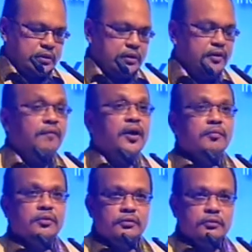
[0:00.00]

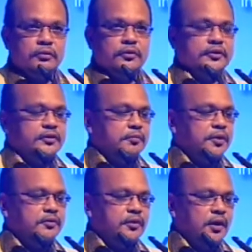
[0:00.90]
environment or
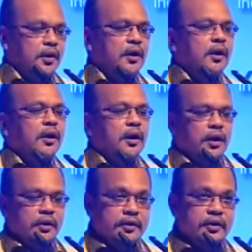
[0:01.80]
database,
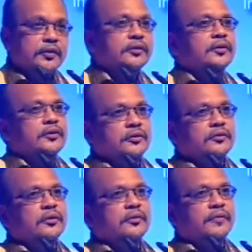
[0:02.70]
that
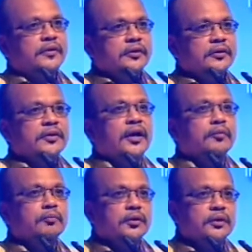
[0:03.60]
is very
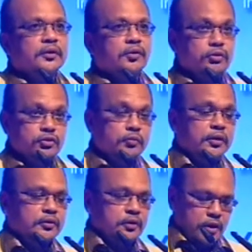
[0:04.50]
time
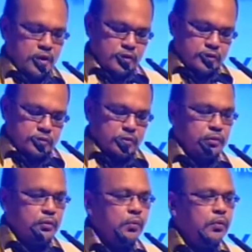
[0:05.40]
consuming.
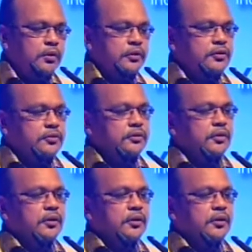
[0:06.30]
So work is